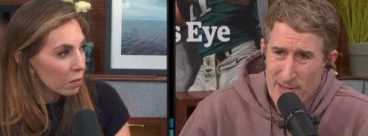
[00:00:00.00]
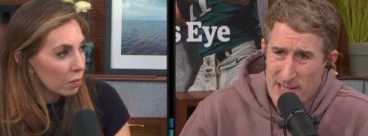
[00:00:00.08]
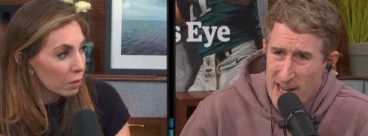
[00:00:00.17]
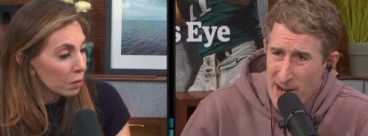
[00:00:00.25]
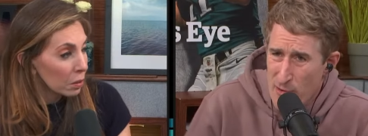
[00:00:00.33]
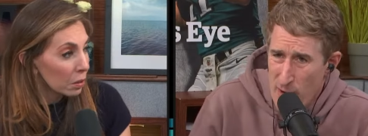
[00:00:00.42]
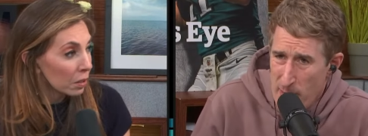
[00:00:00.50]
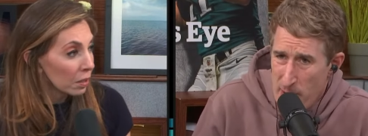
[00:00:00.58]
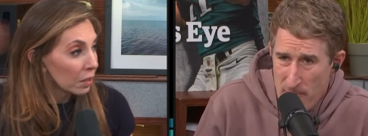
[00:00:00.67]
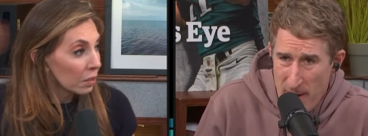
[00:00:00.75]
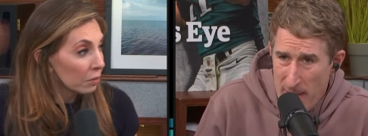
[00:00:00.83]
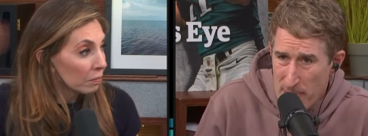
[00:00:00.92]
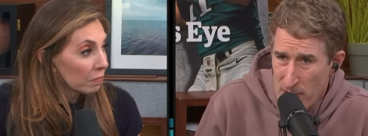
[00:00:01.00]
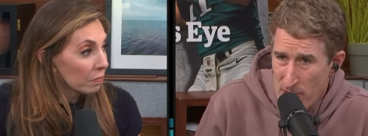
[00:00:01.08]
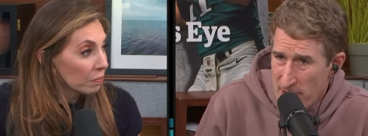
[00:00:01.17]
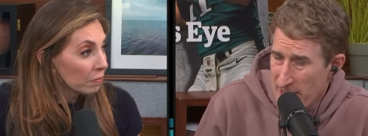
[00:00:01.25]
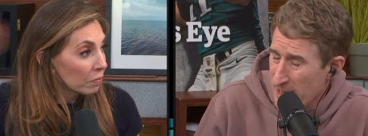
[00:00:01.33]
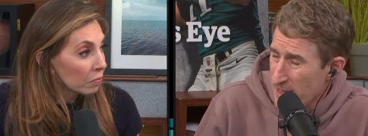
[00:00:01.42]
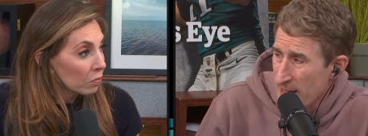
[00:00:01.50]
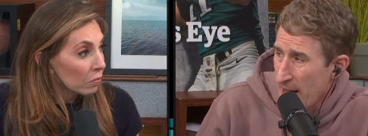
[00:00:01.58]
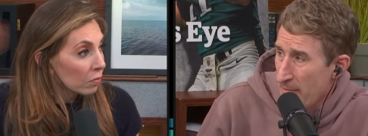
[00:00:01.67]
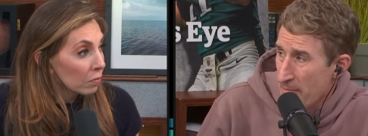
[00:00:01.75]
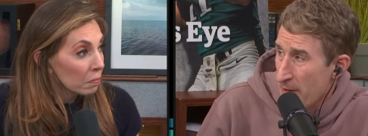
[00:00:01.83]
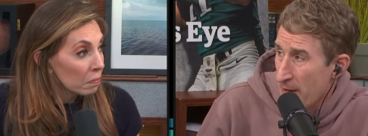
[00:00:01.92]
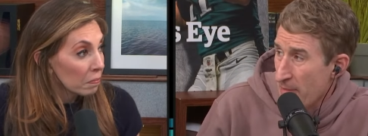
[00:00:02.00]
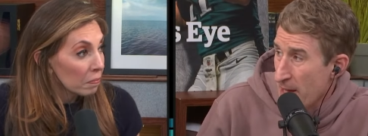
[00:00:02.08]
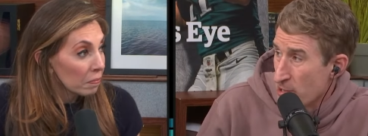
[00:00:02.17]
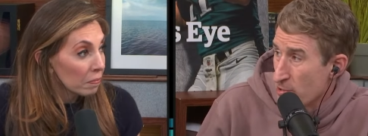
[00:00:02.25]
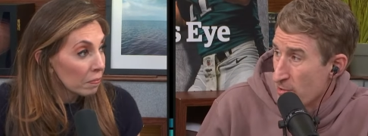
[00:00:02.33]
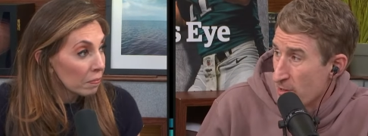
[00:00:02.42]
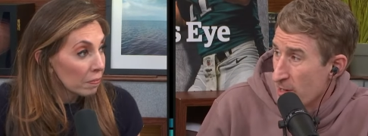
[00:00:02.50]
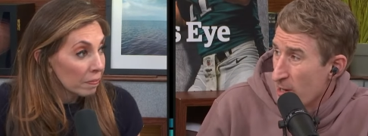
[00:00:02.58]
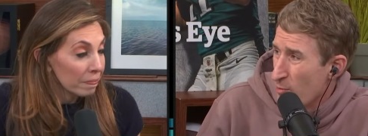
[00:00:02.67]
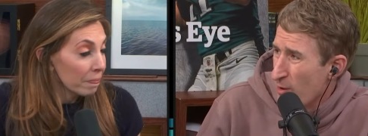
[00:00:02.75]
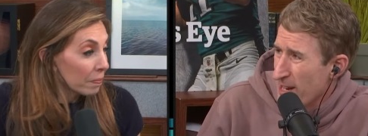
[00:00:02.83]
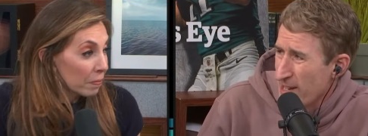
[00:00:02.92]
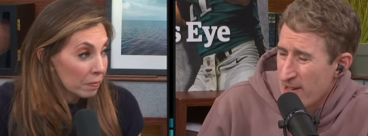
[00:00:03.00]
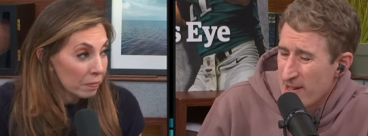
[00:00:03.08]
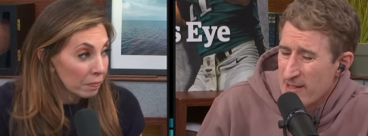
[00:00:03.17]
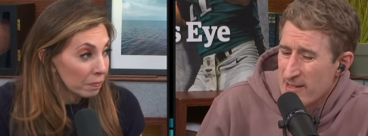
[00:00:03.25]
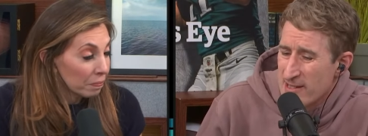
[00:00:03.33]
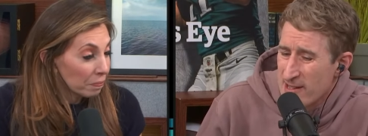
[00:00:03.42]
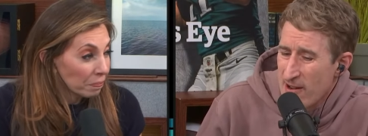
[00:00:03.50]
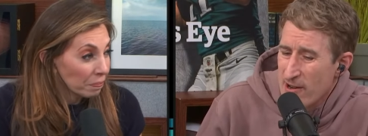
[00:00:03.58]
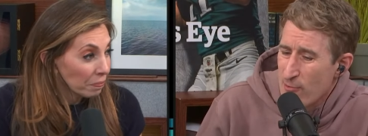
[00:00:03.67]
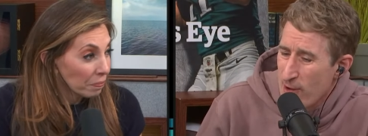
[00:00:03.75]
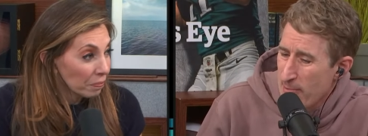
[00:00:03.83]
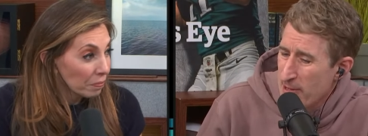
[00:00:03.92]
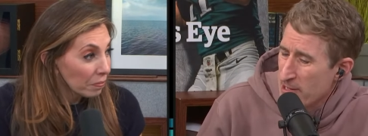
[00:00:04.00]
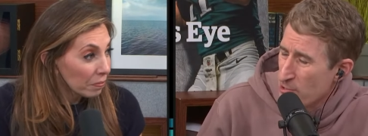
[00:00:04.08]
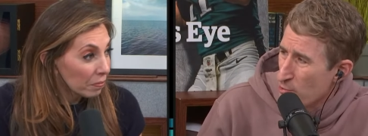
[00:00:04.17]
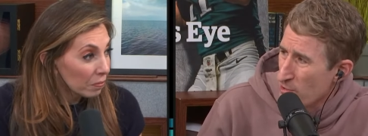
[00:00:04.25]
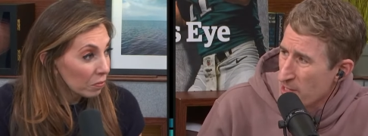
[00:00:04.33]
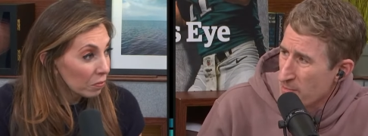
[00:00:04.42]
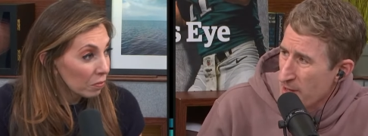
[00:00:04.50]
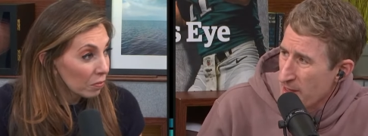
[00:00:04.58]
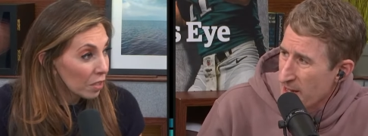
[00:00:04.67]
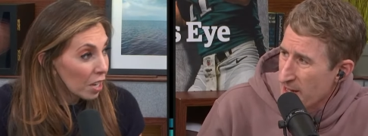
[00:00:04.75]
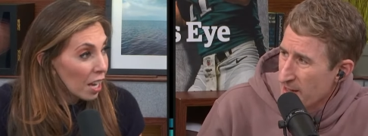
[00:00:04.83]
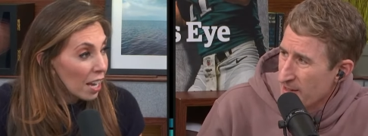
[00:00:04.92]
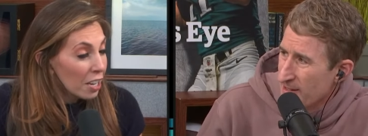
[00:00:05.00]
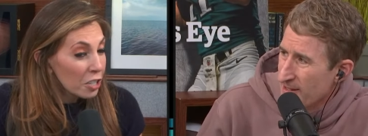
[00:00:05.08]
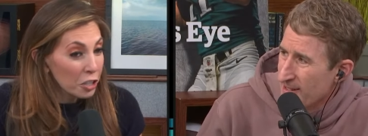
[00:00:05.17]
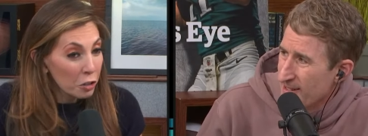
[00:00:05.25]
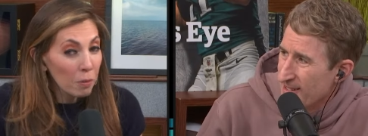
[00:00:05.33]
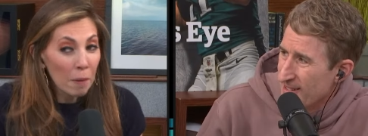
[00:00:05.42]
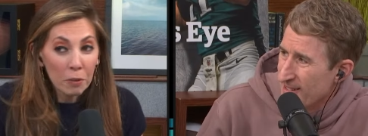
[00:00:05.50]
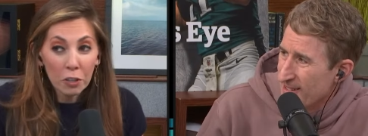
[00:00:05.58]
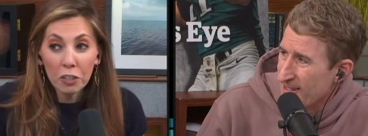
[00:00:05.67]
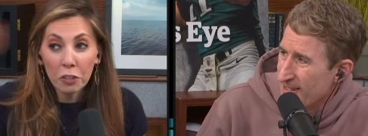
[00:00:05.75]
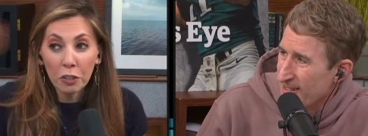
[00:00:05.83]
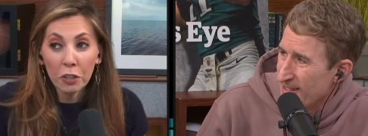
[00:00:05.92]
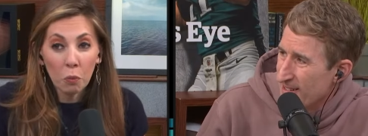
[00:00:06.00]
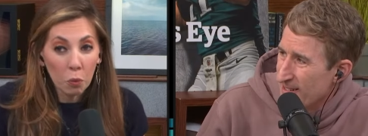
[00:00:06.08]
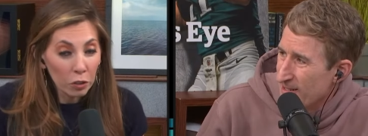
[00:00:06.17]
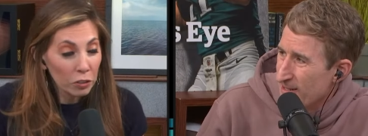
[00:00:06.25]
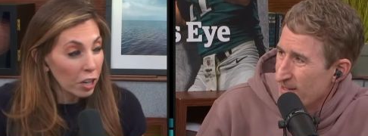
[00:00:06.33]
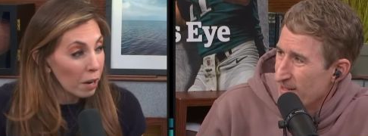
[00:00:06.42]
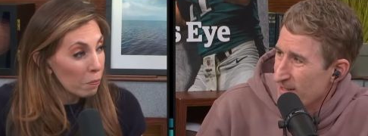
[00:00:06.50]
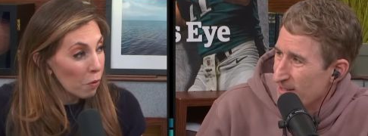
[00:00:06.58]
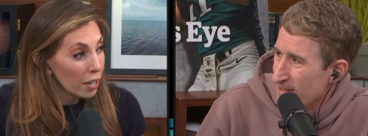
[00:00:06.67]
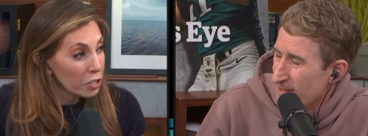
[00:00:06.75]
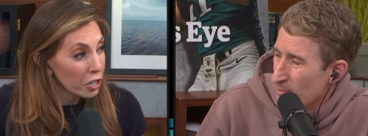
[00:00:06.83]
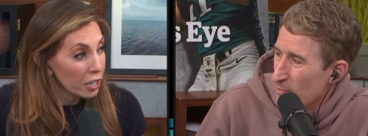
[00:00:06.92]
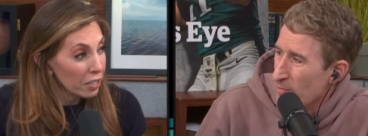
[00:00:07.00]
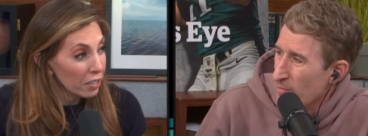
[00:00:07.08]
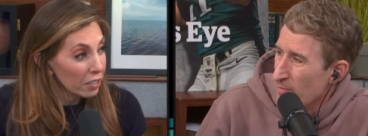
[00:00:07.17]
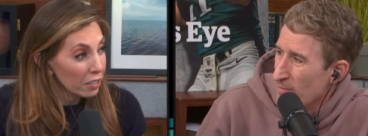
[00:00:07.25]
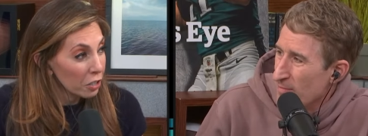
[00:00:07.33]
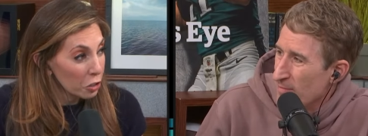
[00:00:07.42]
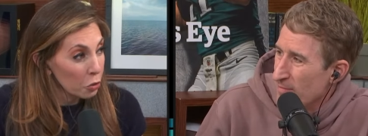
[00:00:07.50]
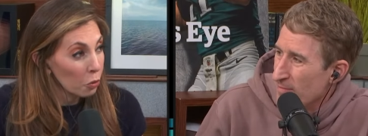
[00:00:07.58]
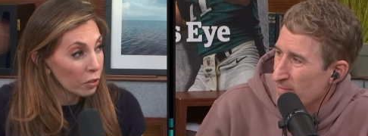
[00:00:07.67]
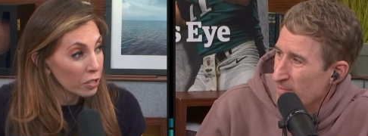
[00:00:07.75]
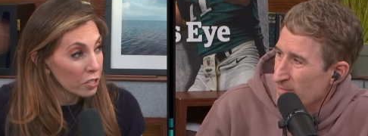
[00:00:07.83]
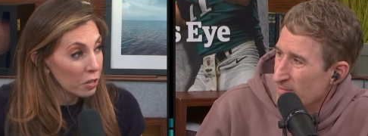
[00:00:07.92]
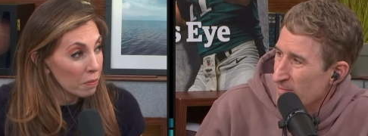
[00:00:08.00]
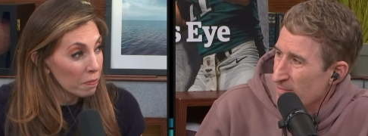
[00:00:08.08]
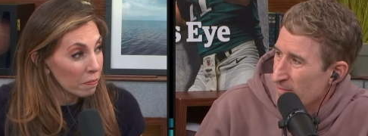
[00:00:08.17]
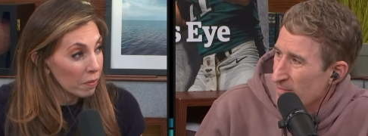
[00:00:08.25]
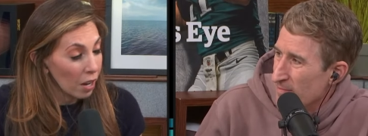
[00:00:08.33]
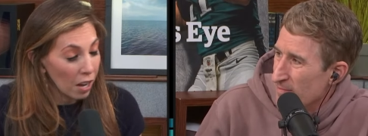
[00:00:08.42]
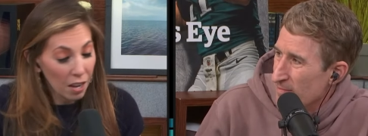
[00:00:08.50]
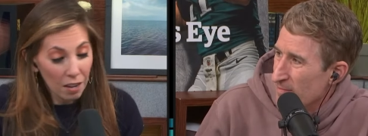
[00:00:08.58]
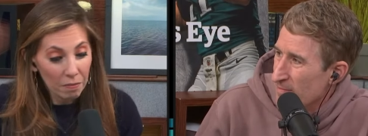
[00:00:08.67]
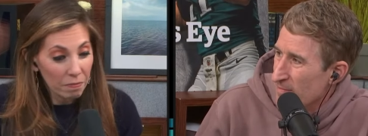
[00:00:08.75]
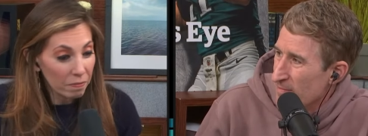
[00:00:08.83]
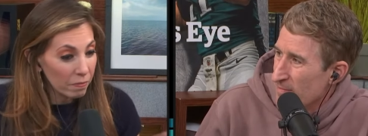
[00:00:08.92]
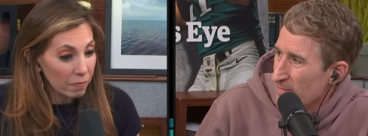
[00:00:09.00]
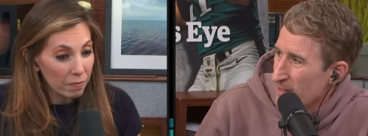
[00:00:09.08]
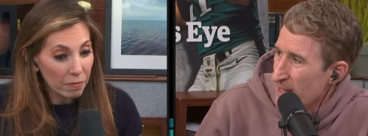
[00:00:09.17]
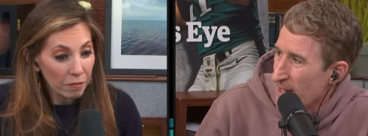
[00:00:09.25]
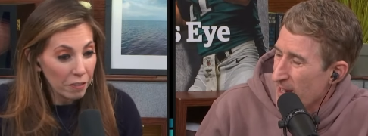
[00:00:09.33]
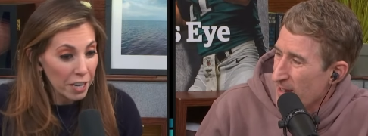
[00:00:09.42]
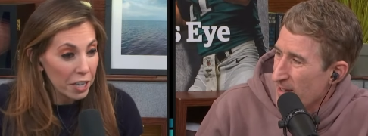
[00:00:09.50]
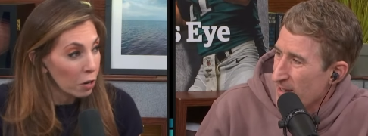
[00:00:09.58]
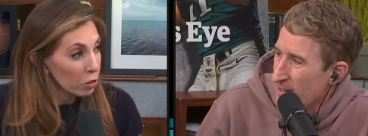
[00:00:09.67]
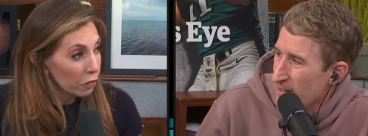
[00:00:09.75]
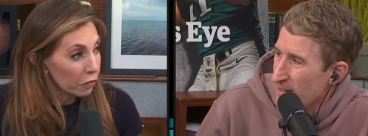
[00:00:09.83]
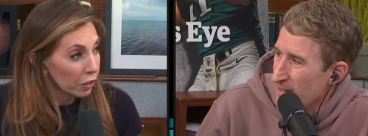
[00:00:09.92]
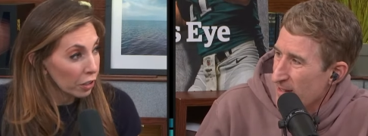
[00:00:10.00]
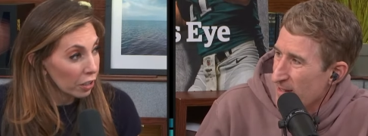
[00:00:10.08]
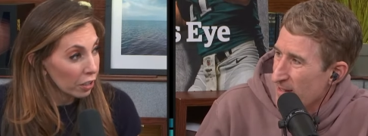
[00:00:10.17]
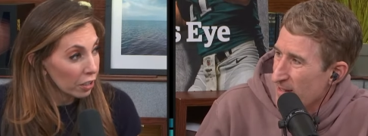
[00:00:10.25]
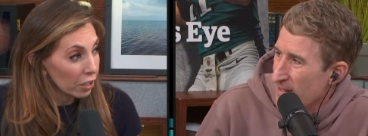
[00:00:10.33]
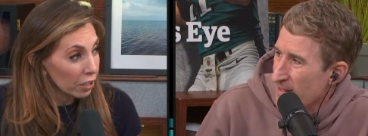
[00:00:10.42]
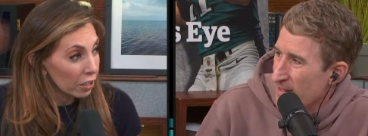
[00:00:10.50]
Speaker 1: Is Saudi Arabia popular in England? I, I'm not sure. Where do you get? Is Saudi Arabia tourism a thing?
Speaker 2: Do you remember during the World Cup watching the tourism uh, yeah. videos for